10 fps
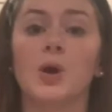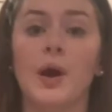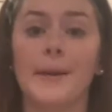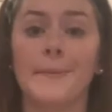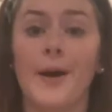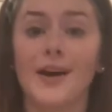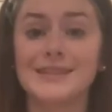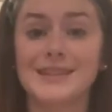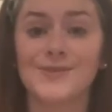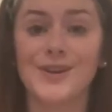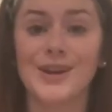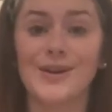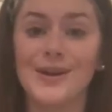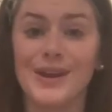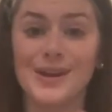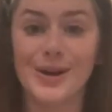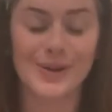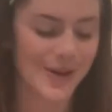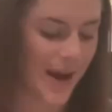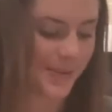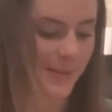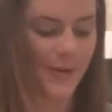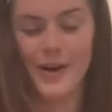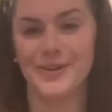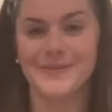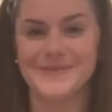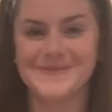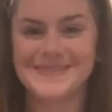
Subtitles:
ahead and pause this video and go grab them all.